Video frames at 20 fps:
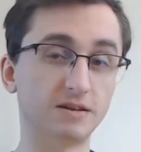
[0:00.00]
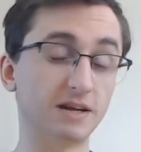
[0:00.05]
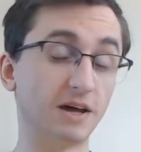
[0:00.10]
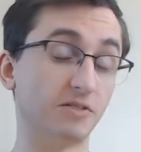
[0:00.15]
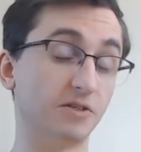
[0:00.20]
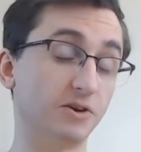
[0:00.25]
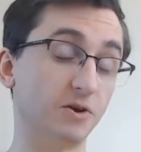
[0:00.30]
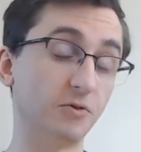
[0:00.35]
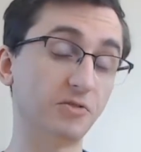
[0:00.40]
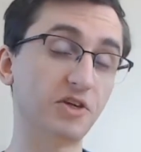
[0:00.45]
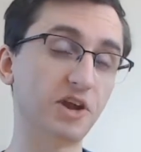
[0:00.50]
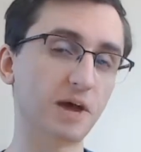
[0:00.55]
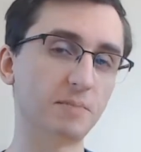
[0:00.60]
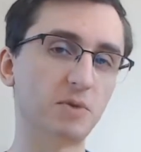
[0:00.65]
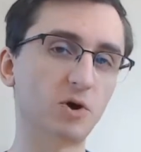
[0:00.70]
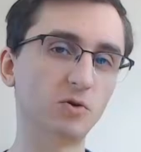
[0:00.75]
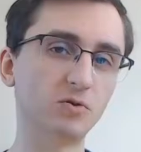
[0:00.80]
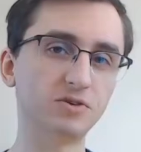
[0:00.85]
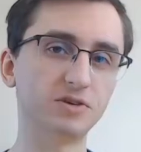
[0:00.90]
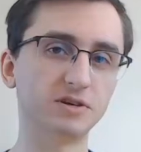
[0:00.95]
Now, the note that
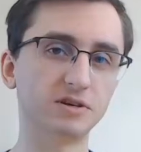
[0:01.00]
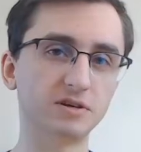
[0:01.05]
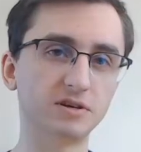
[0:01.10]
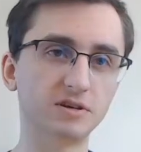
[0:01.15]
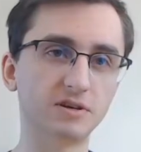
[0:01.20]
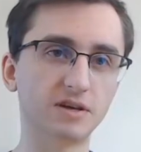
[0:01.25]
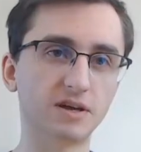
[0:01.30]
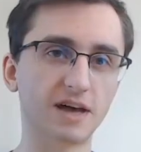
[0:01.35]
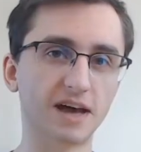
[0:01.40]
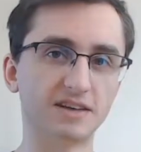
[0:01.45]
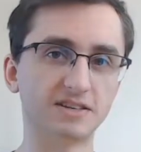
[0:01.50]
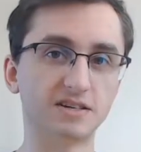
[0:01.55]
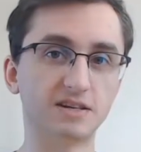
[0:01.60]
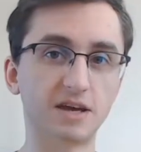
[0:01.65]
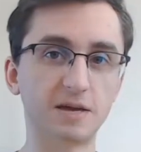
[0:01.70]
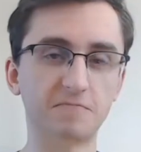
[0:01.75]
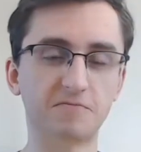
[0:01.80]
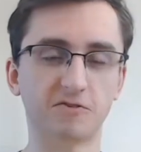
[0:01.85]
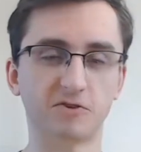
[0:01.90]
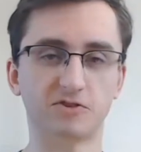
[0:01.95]
I'm holding has a
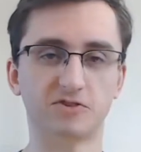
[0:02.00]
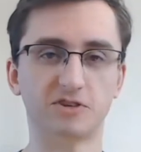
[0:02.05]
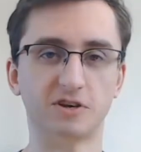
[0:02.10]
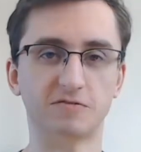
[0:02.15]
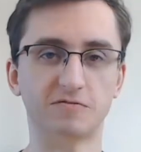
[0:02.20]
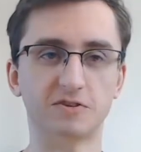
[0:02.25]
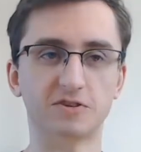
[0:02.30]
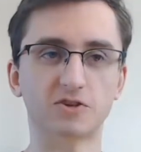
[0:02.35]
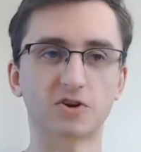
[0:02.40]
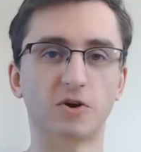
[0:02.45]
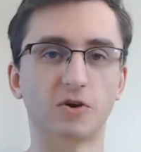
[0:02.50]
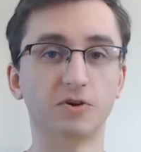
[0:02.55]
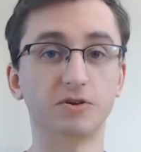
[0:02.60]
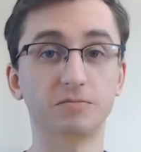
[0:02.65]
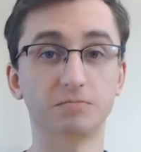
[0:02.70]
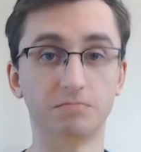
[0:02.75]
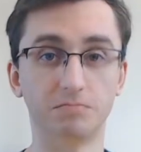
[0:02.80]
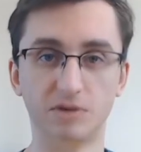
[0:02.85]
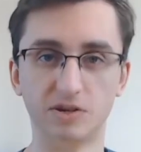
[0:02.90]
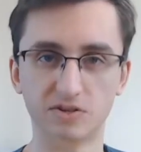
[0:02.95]
name for itself. It's
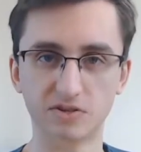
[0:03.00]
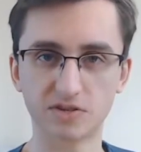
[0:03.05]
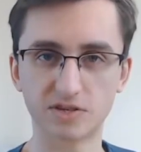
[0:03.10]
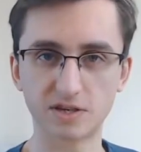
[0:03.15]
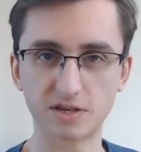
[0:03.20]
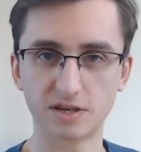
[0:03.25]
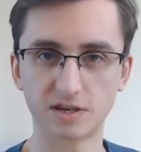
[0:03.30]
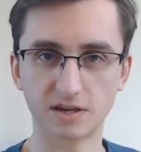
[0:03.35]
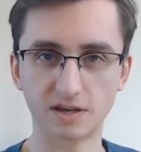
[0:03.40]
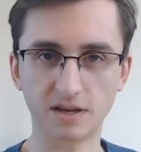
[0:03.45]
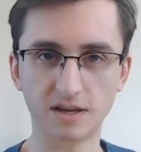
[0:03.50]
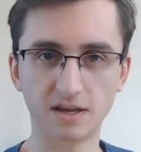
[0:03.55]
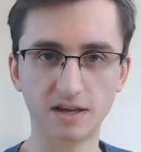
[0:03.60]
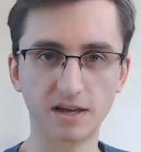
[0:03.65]
called middle C.